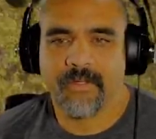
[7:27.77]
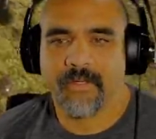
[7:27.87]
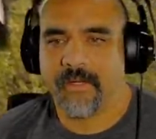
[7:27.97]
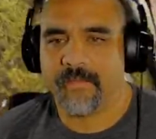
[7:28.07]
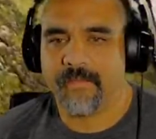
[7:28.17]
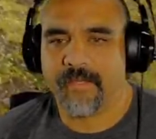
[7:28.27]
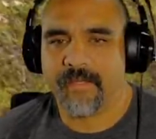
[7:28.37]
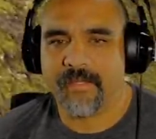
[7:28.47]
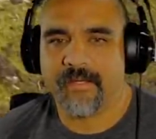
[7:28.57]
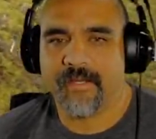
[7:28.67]
And
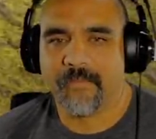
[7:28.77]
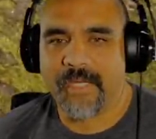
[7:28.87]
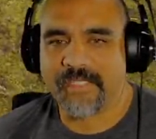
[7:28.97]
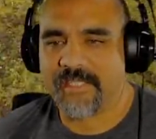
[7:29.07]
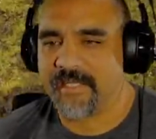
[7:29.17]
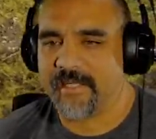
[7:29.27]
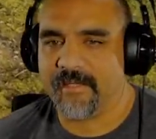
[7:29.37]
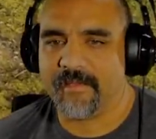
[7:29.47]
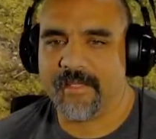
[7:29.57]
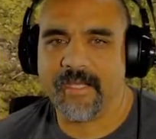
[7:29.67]
then I'm actually going
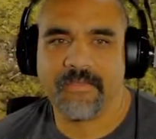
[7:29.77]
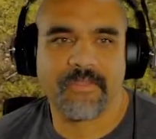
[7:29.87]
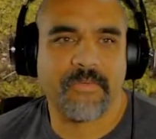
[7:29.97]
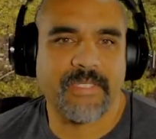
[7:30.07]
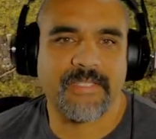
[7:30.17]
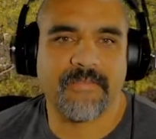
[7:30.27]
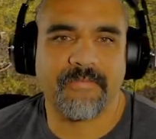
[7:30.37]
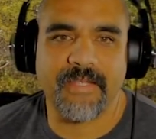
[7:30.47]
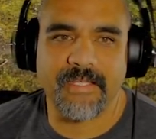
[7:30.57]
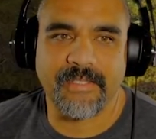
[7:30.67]
to lay out the rest of the
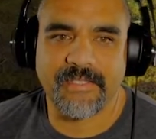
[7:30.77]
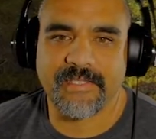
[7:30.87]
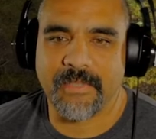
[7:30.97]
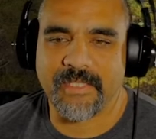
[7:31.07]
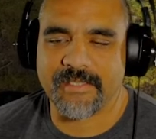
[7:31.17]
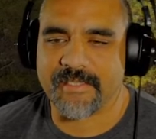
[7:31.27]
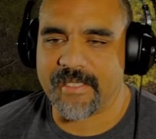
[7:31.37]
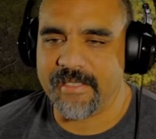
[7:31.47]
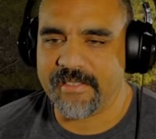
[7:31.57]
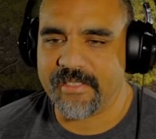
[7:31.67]
fence because it's
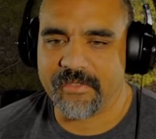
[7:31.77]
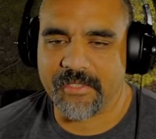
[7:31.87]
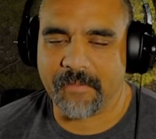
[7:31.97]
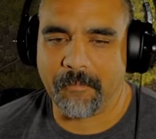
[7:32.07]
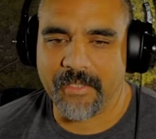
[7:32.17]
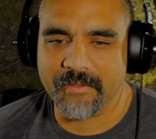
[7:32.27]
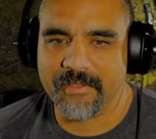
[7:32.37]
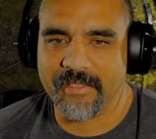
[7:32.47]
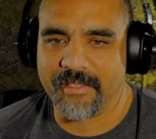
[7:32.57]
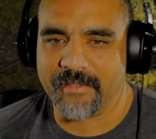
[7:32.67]
easier to
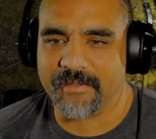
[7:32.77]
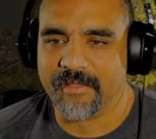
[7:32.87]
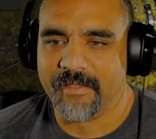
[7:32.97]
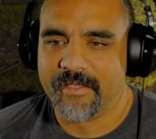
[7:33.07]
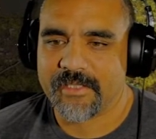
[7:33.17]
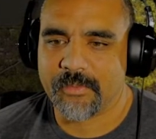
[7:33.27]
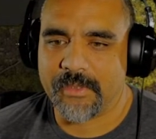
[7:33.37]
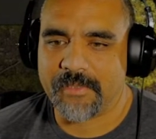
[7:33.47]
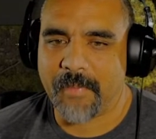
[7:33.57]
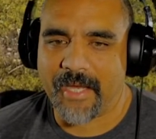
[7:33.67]
build than
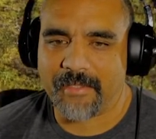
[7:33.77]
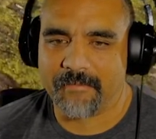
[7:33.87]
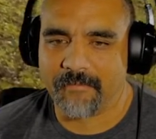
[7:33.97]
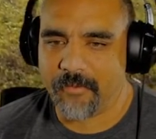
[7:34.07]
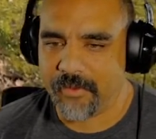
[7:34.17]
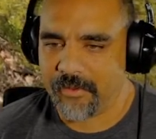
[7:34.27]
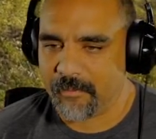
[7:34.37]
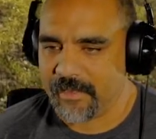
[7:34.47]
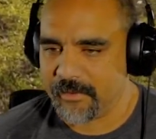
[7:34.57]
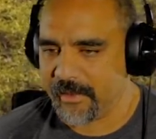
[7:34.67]
switch back and forth
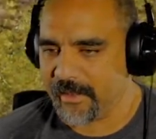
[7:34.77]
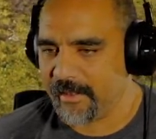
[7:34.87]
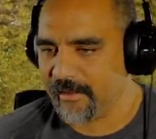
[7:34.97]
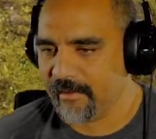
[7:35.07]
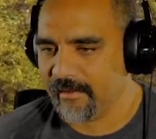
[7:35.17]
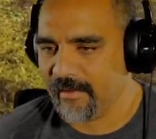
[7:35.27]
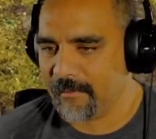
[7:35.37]
between the